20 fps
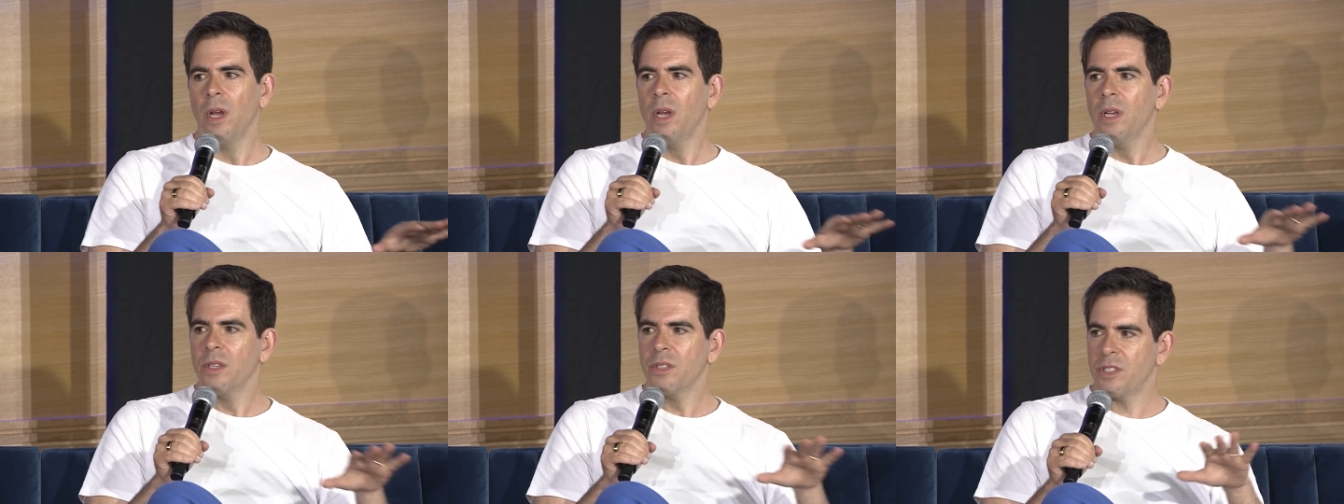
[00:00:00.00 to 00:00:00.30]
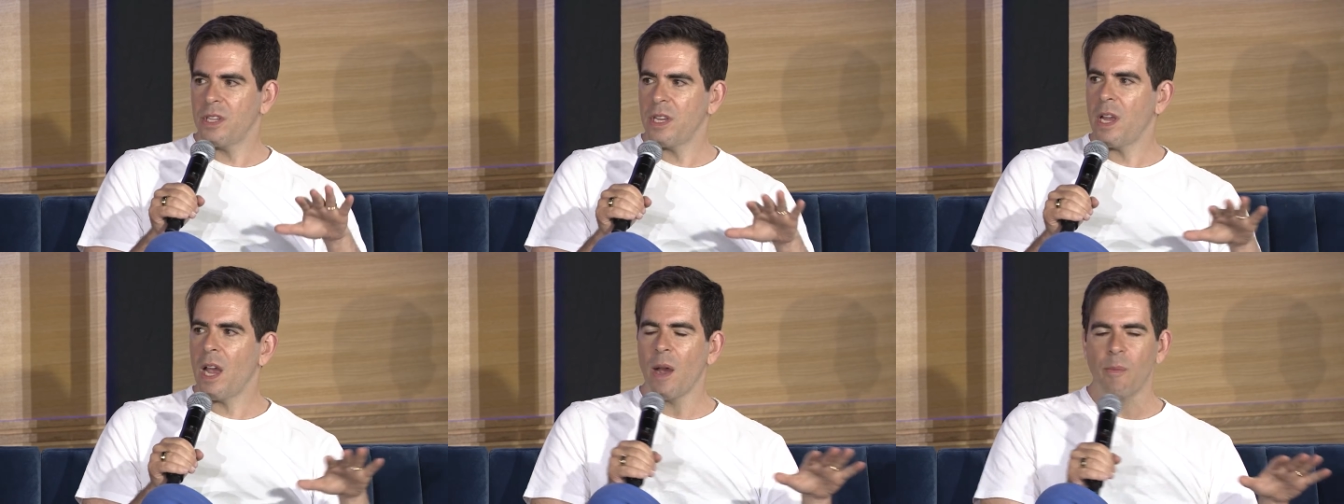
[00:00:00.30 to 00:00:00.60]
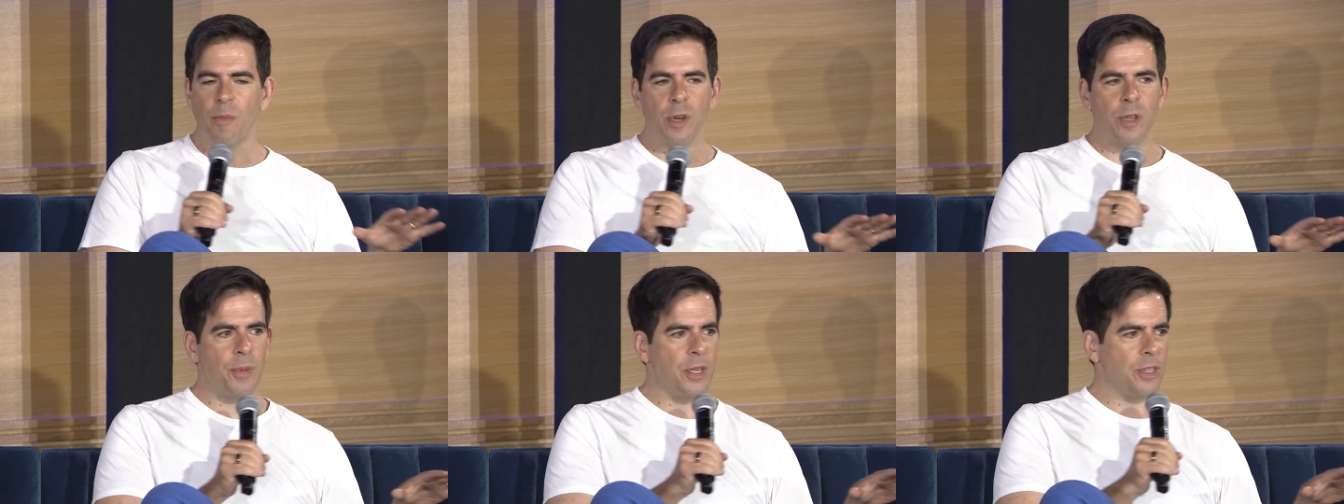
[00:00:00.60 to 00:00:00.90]
see how
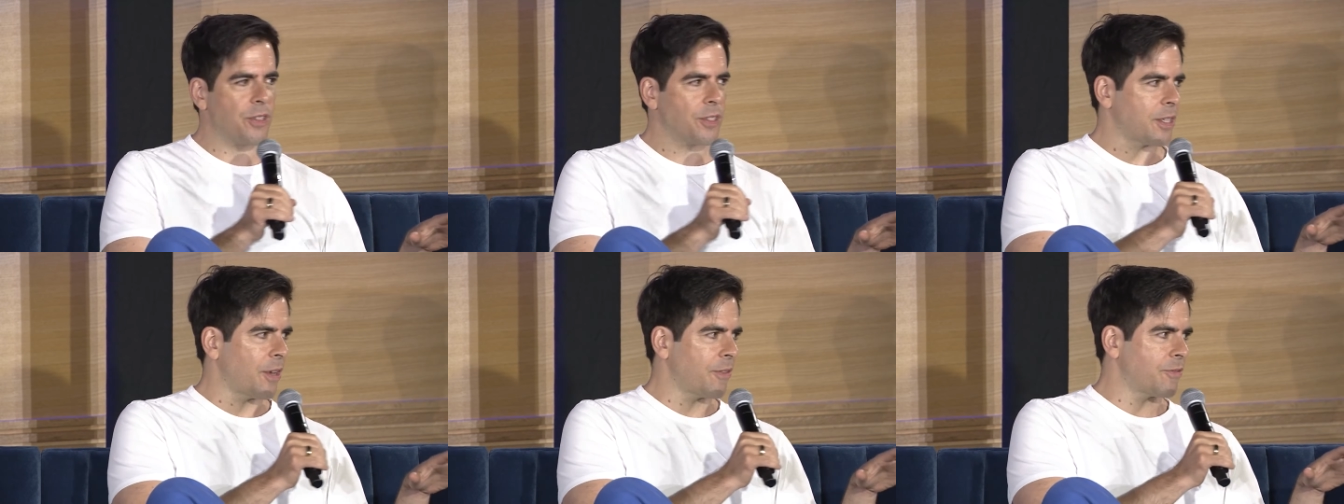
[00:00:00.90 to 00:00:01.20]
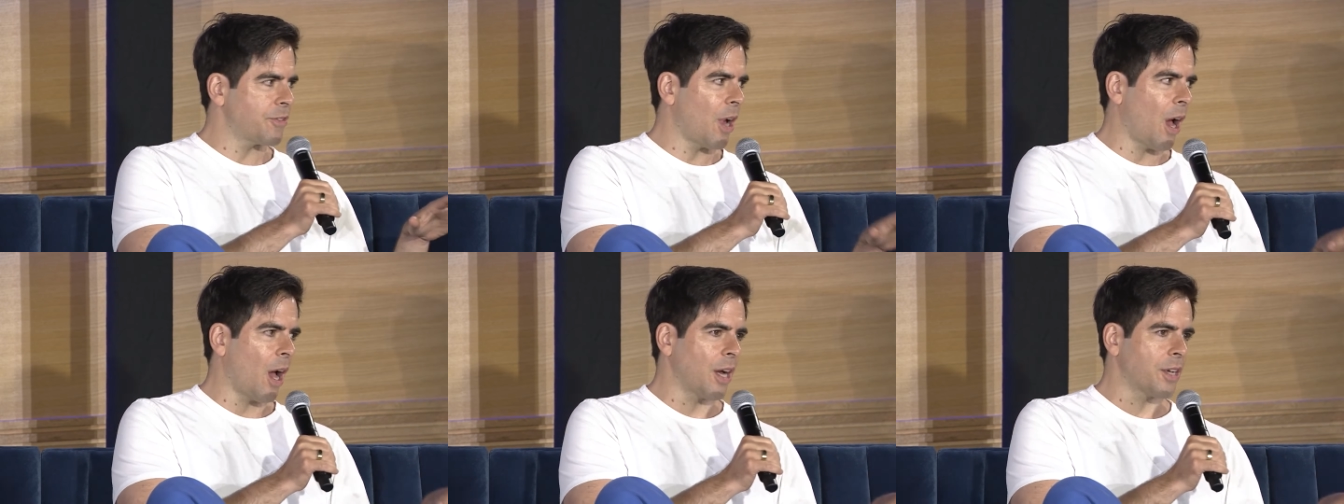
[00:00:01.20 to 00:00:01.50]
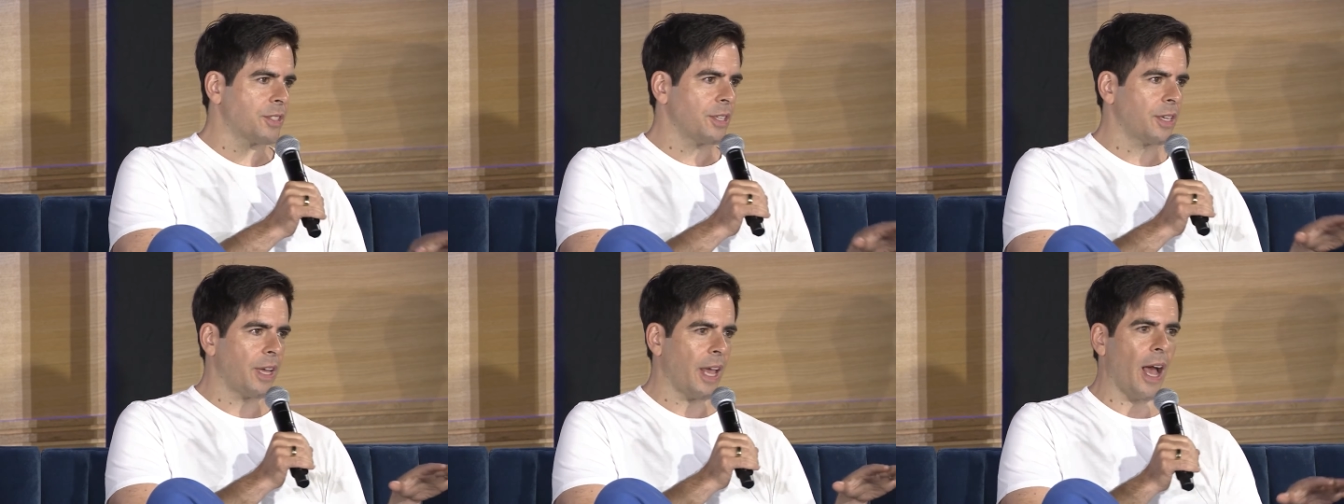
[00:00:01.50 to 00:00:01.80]
many beaches have
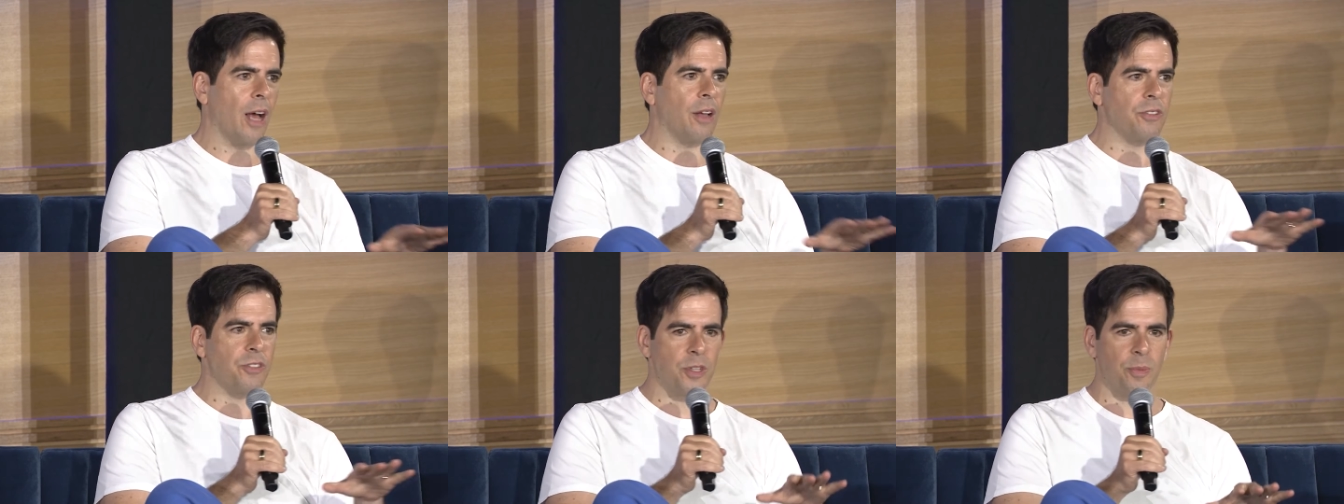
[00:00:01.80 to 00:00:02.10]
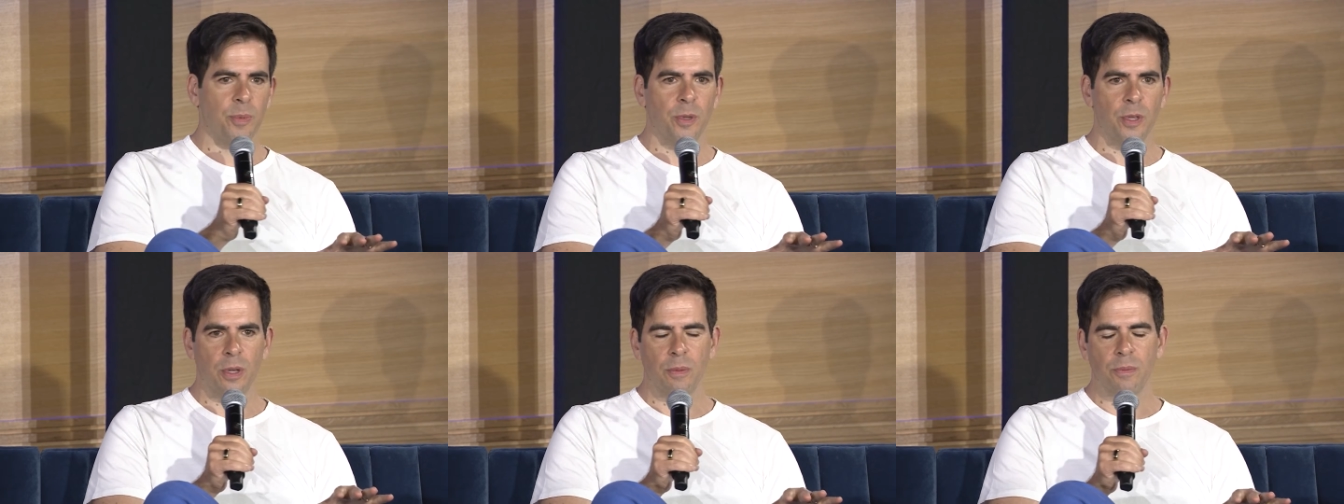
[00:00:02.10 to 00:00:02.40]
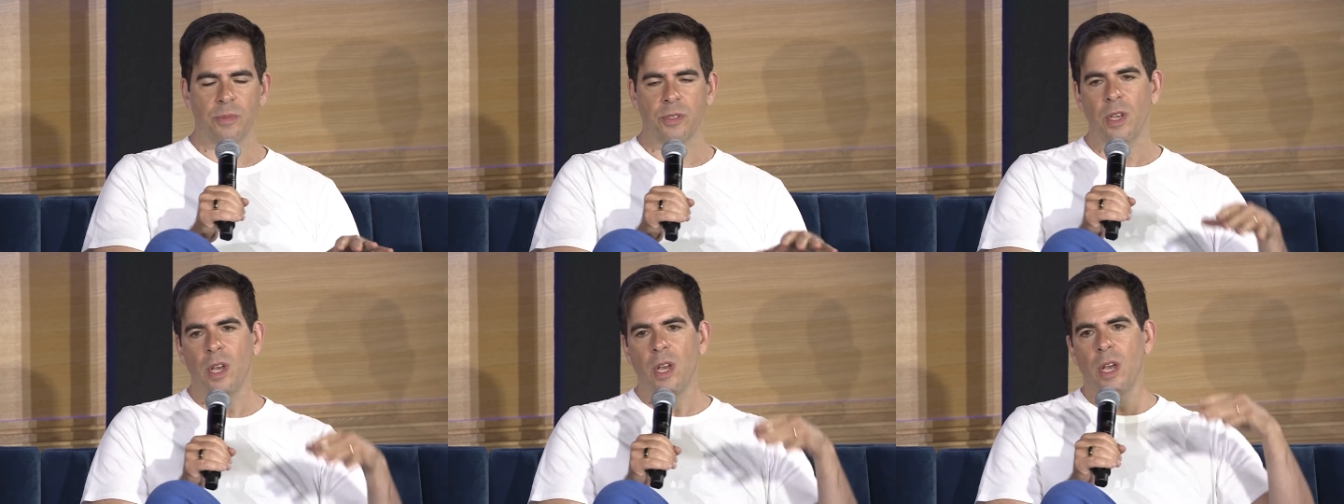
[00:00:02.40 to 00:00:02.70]
toxic algae
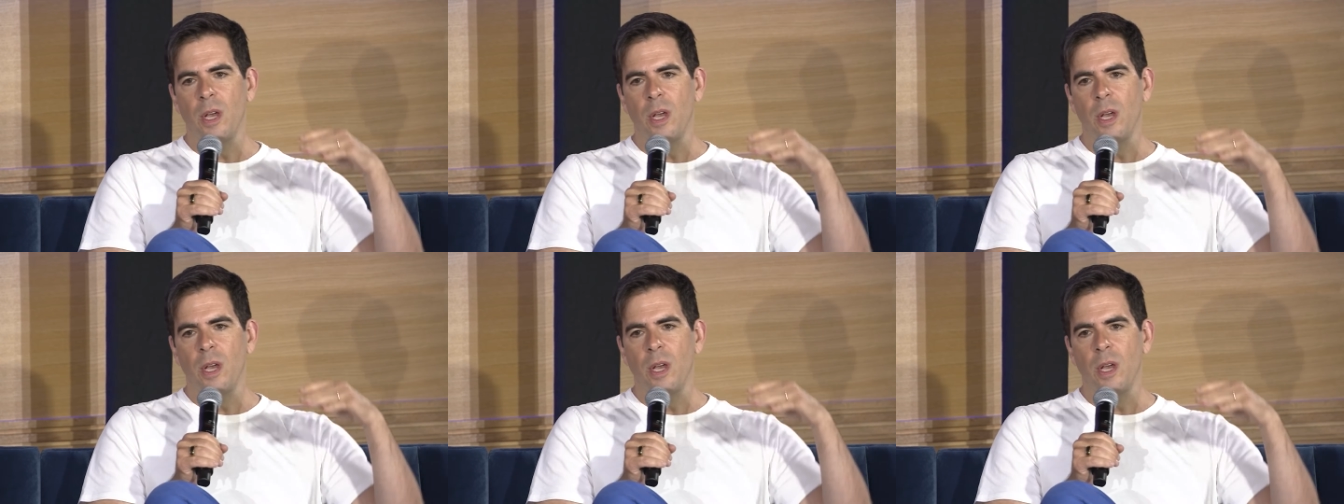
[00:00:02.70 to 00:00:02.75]
blooms.